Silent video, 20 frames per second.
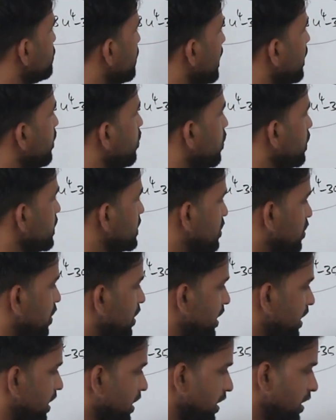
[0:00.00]
5 whole
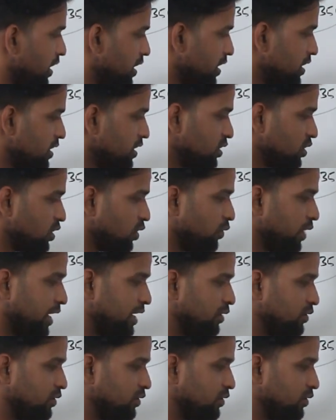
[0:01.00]
square. So when